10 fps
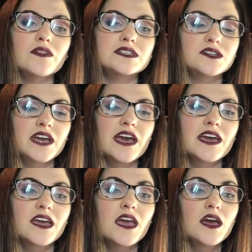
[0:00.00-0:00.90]
heartless
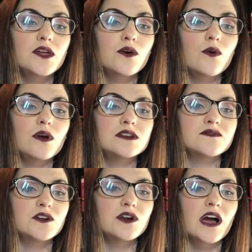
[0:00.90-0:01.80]
decay and horrors of
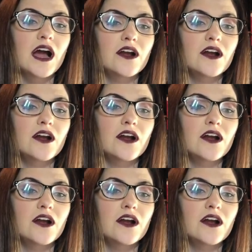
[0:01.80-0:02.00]
Third